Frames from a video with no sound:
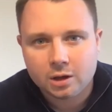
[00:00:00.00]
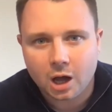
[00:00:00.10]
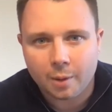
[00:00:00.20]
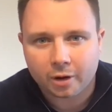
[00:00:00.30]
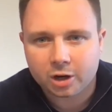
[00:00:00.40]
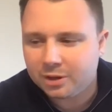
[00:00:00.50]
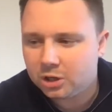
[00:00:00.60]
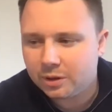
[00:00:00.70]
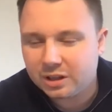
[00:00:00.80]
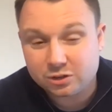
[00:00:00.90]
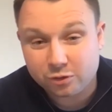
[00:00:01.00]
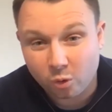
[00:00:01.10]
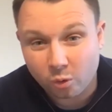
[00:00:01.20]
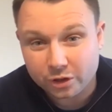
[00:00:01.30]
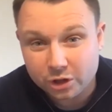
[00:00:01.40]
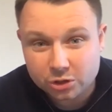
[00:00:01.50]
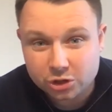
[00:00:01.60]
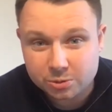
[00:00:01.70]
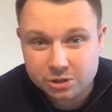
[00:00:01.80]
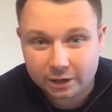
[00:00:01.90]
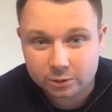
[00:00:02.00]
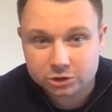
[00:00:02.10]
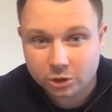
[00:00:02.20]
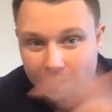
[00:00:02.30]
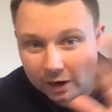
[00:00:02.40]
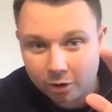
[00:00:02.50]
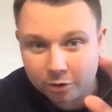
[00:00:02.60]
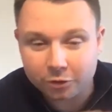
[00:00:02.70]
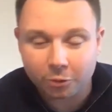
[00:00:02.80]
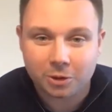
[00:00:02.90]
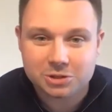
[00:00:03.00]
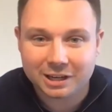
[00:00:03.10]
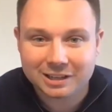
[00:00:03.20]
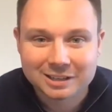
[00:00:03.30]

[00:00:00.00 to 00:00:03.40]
I'm going to be doing this for the YouTube channel, so hello if you're watching.